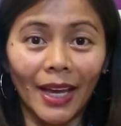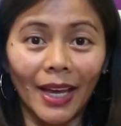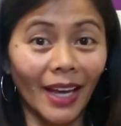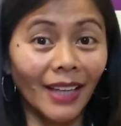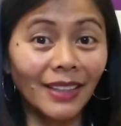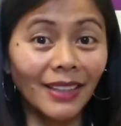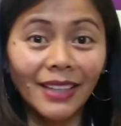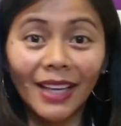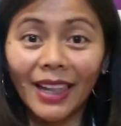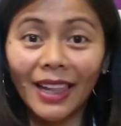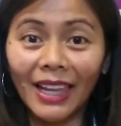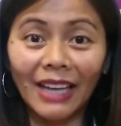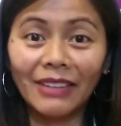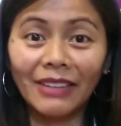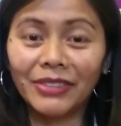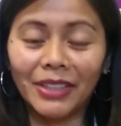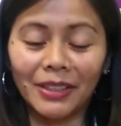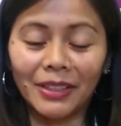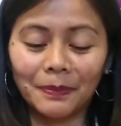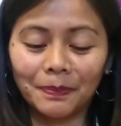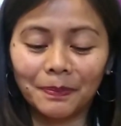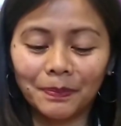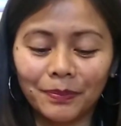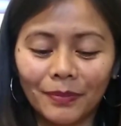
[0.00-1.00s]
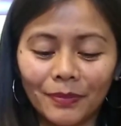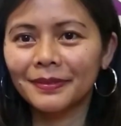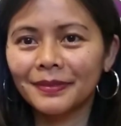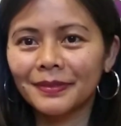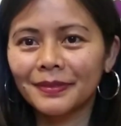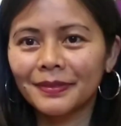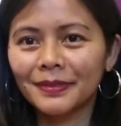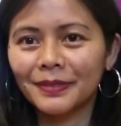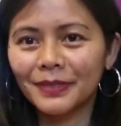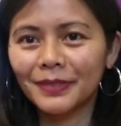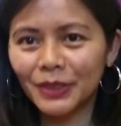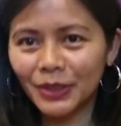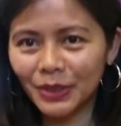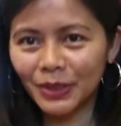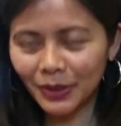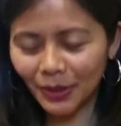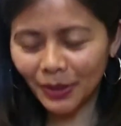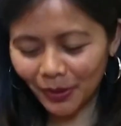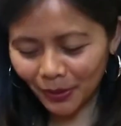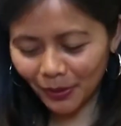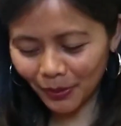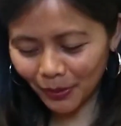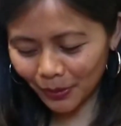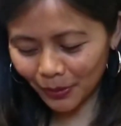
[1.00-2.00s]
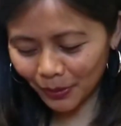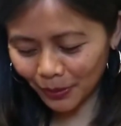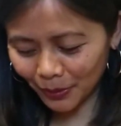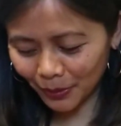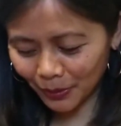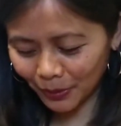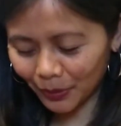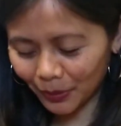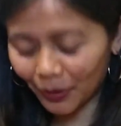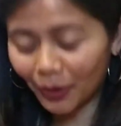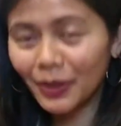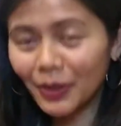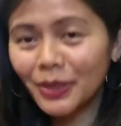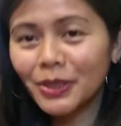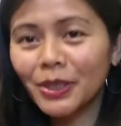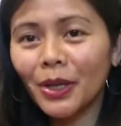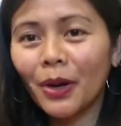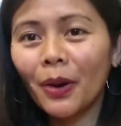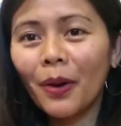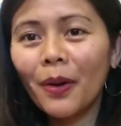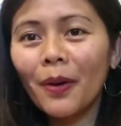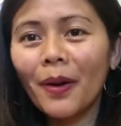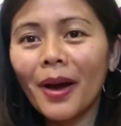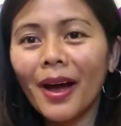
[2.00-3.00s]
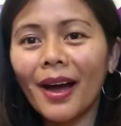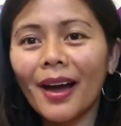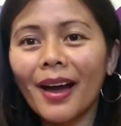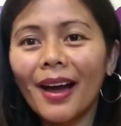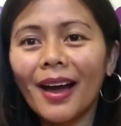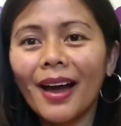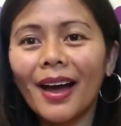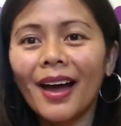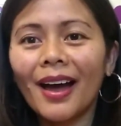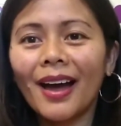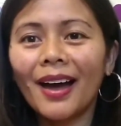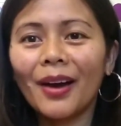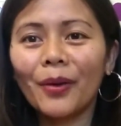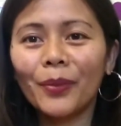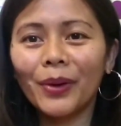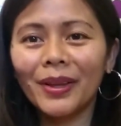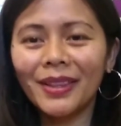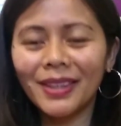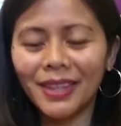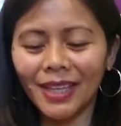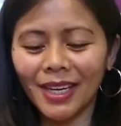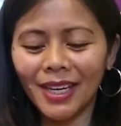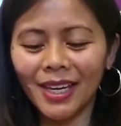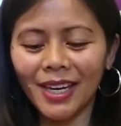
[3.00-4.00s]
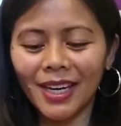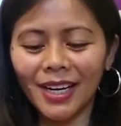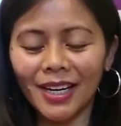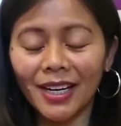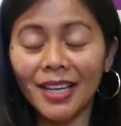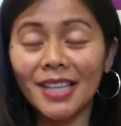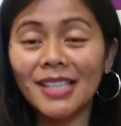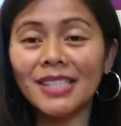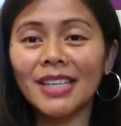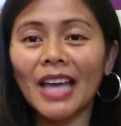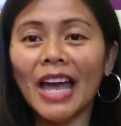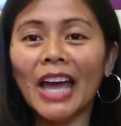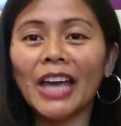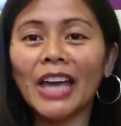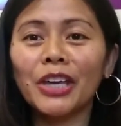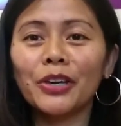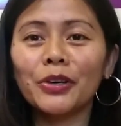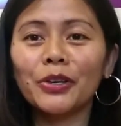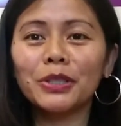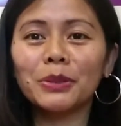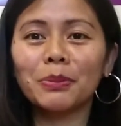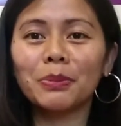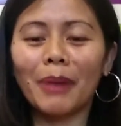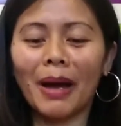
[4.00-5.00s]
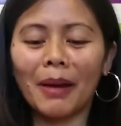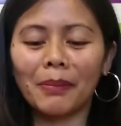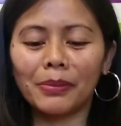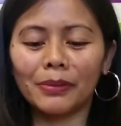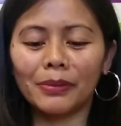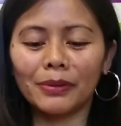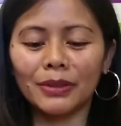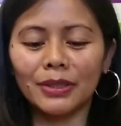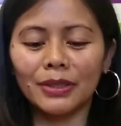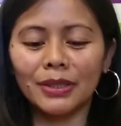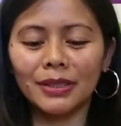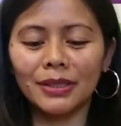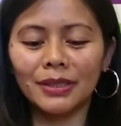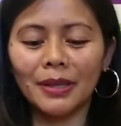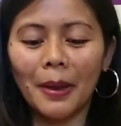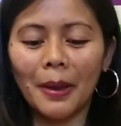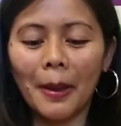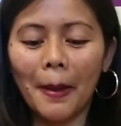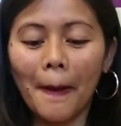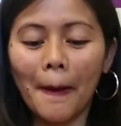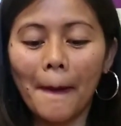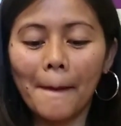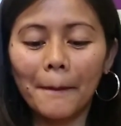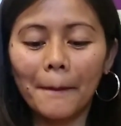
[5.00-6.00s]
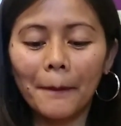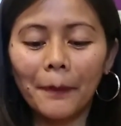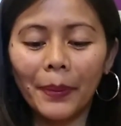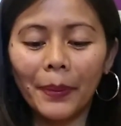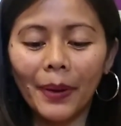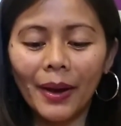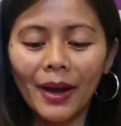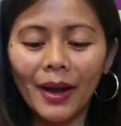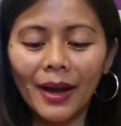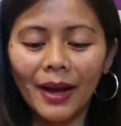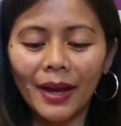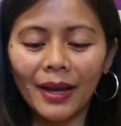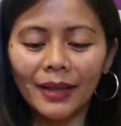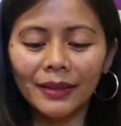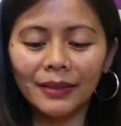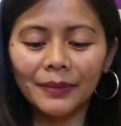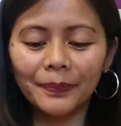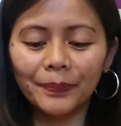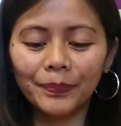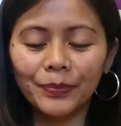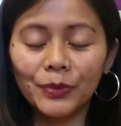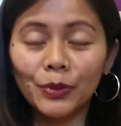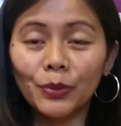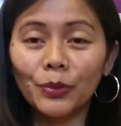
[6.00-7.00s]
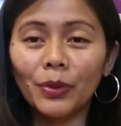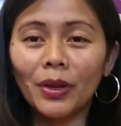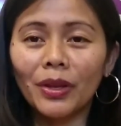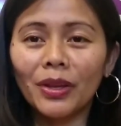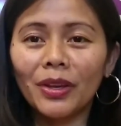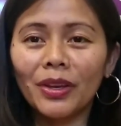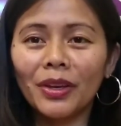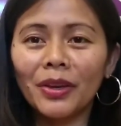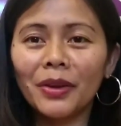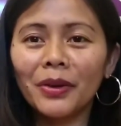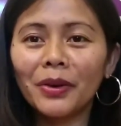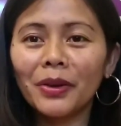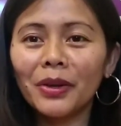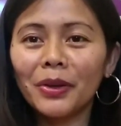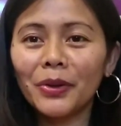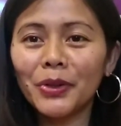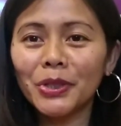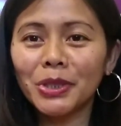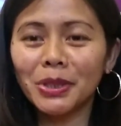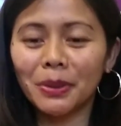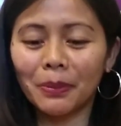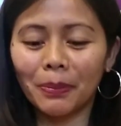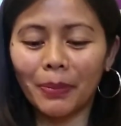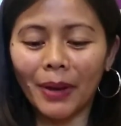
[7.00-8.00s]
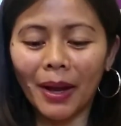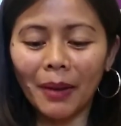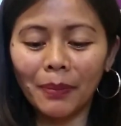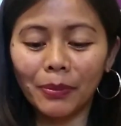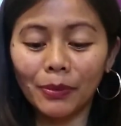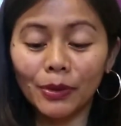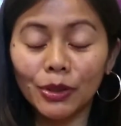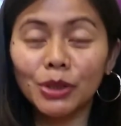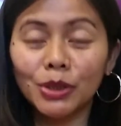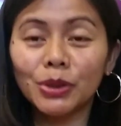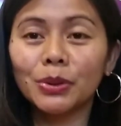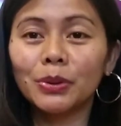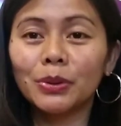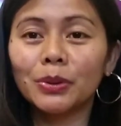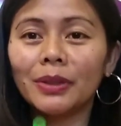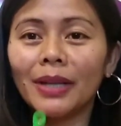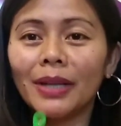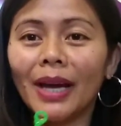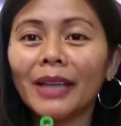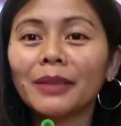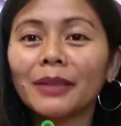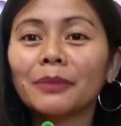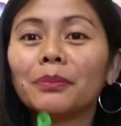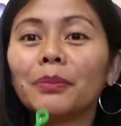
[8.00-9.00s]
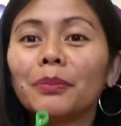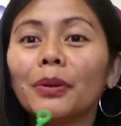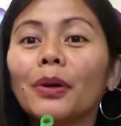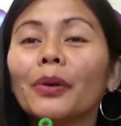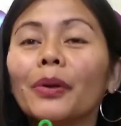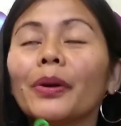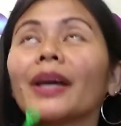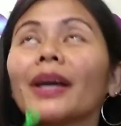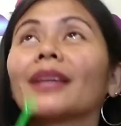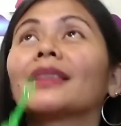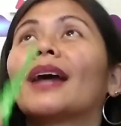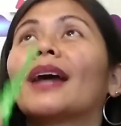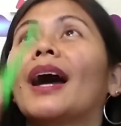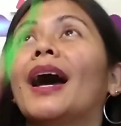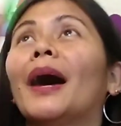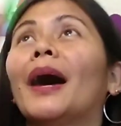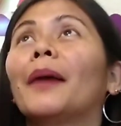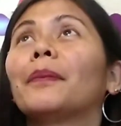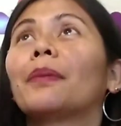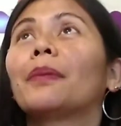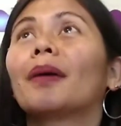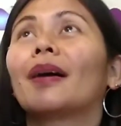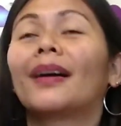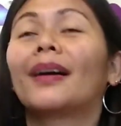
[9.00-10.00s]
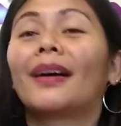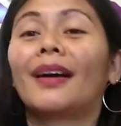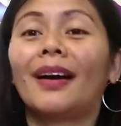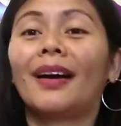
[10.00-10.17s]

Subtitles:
and they love it. So also one thing here is I use bubbles, but when you use the bubbles, do not blow it up